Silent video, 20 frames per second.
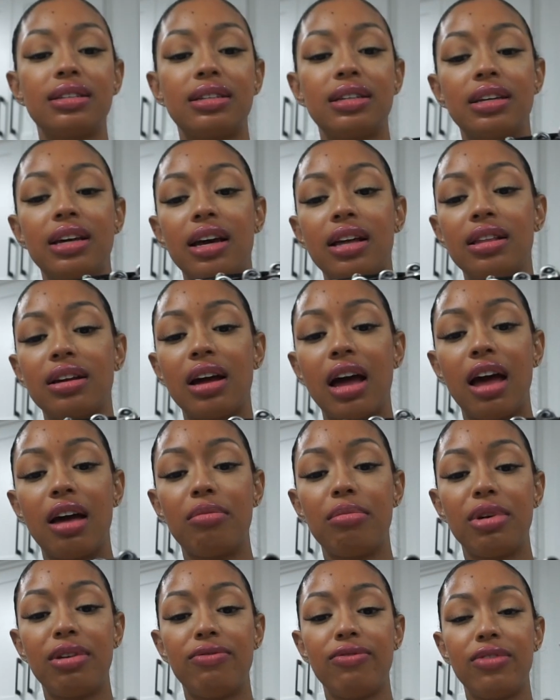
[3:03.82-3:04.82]
together. I
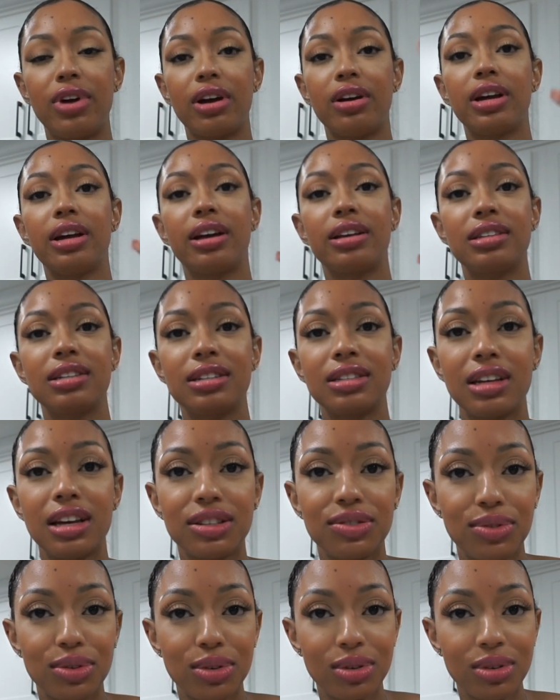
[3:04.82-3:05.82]
have been very
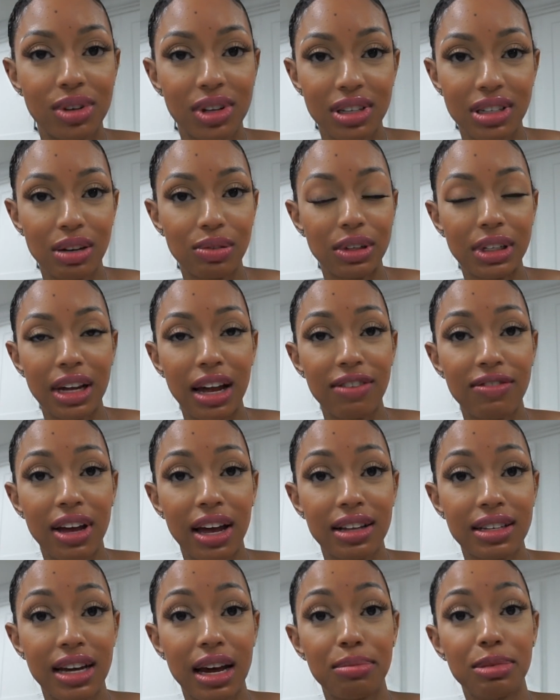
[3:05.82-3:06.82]
unsuccessful because I really haven't
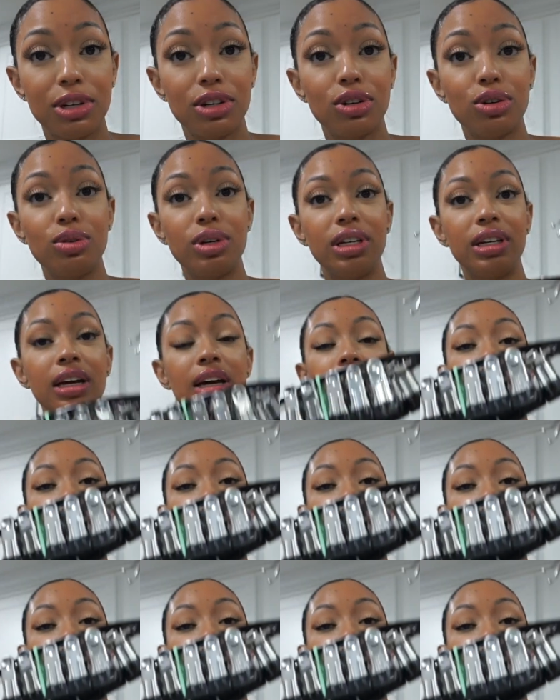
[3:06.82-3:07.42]
had time to do it.